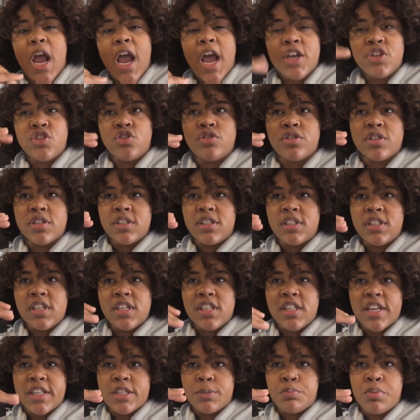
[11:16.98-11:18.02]
As you can
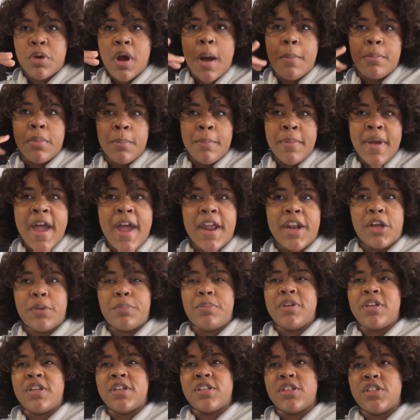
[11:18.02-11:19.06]
see, that's
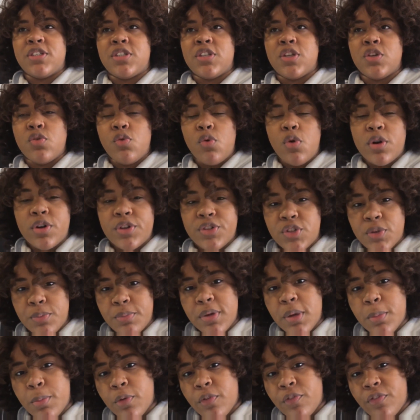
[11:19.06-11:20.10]
problematic because in order to
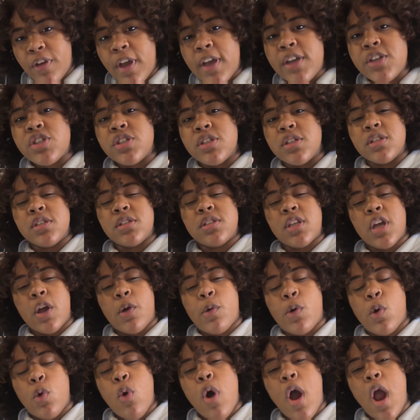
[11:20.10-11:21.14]
be a perfectionist,
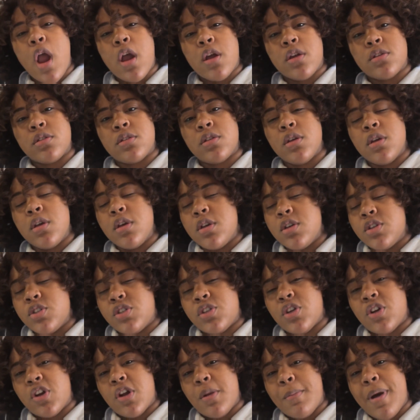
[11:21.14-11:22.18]
that requires a
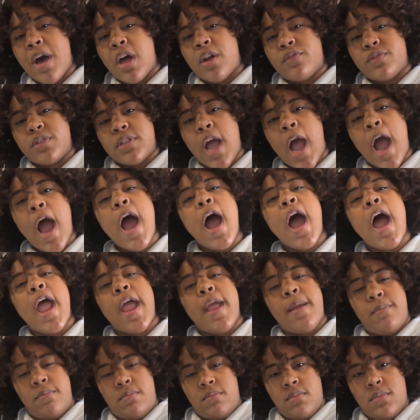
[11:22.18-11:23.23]
certain amount of
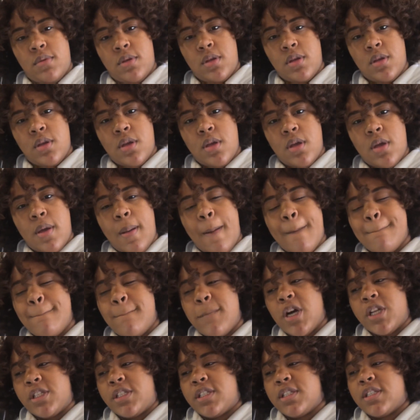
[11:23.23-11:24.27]
time.
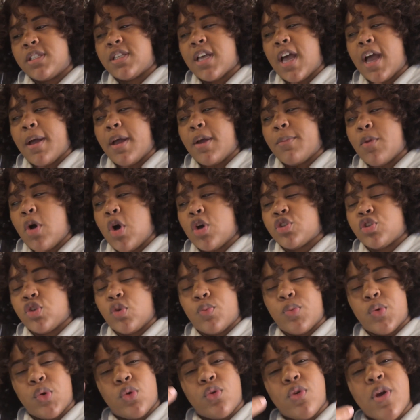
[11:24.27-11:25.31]
But since I'm also
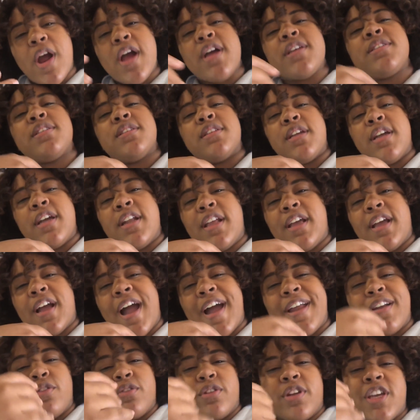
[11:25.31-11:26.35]
procrastinating,
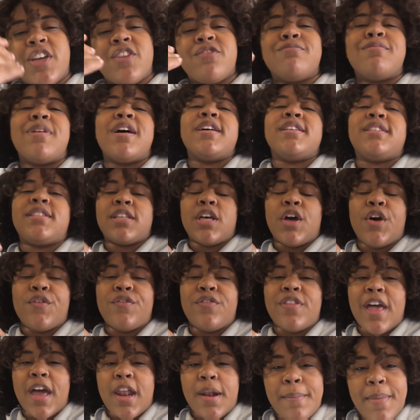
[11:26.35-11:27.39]
I don't give
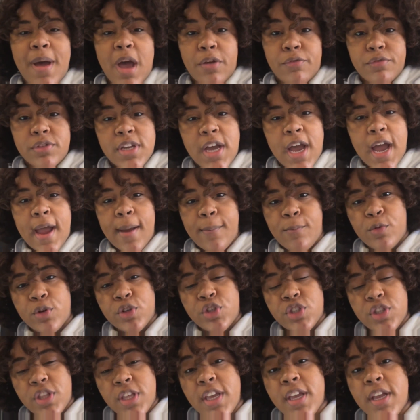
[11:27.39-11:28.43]
myself that amount of time,
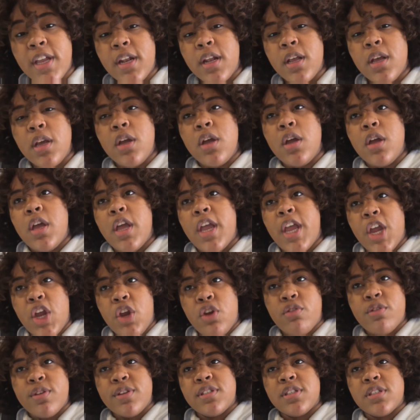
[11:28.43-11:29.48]
which then
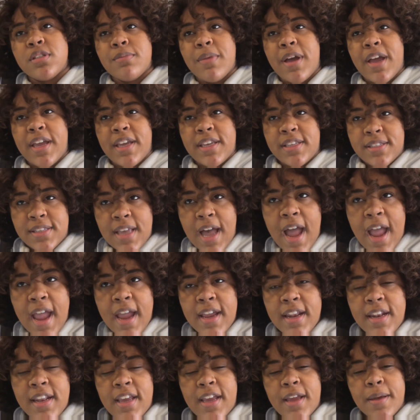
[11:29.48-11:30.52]
increases my
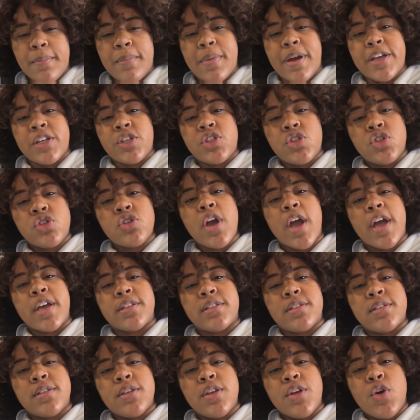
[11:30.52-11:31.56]
anxiety and my
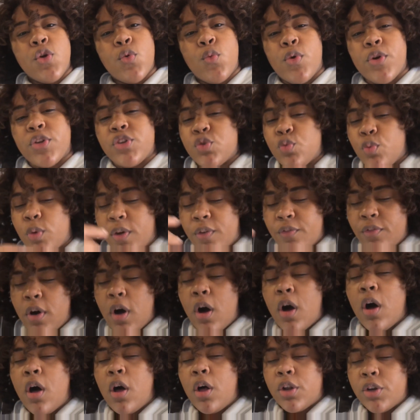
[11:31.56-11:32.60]
stress, which we've
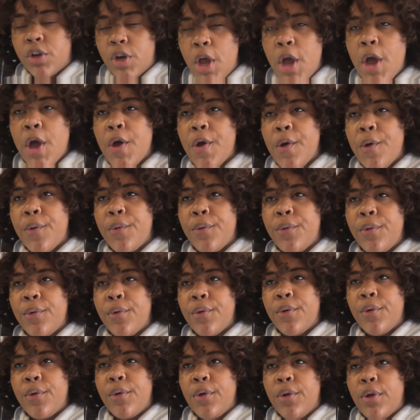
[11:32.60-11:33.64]
all known,
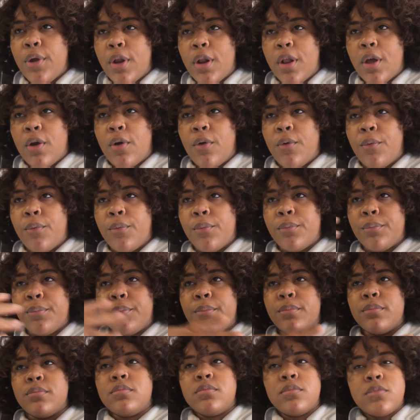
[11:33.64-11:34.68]
you know,
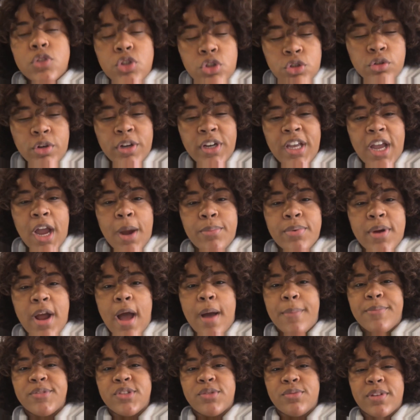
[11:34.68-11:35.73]
Shorty got
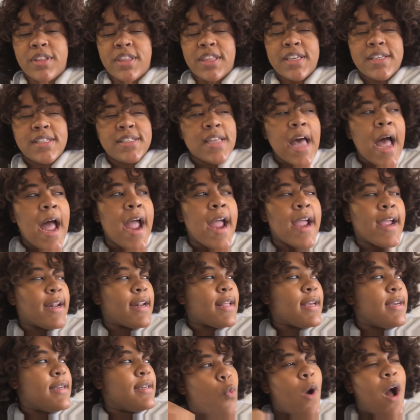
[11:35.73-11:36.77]
problems with
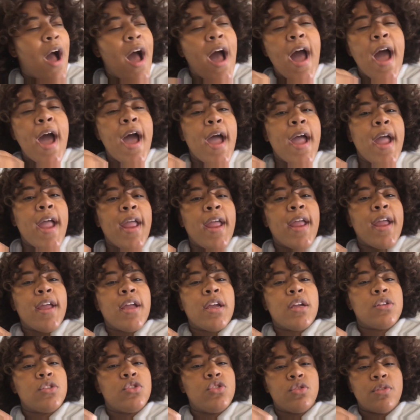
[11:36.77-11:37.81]
anxiety. Why
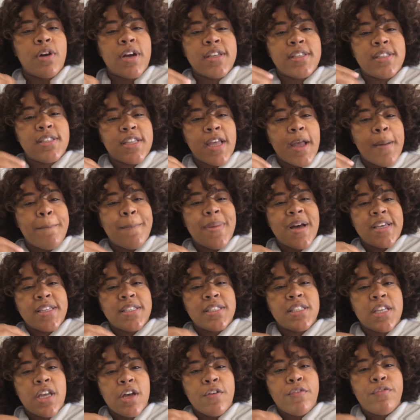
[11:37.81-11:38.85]
do I set
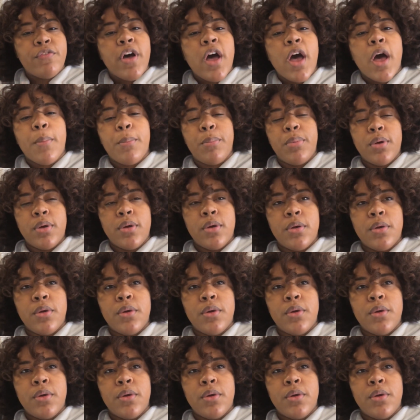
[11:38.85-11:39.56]
myself up